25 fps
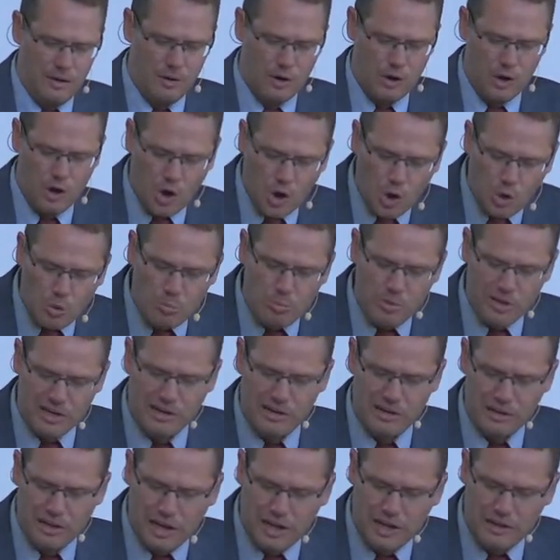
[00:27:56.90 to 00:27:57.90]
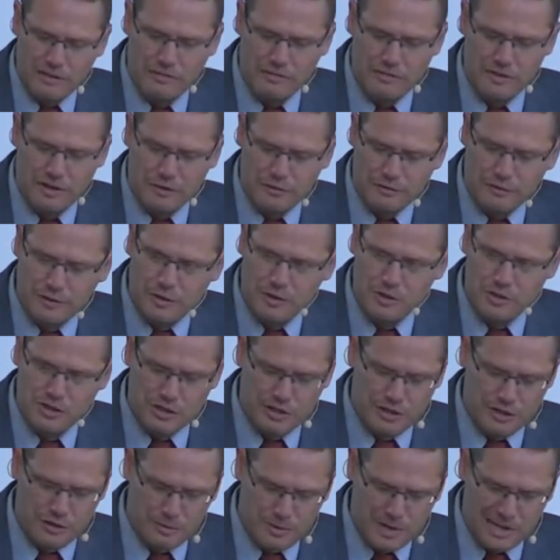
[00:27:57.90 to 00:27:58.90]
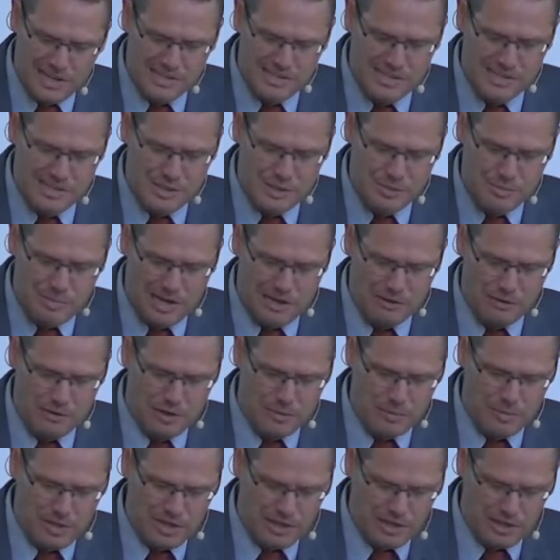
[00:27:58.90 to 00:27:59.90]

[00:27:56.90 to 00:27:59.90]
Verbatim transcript: our hope and our life and our future and our rest is bound up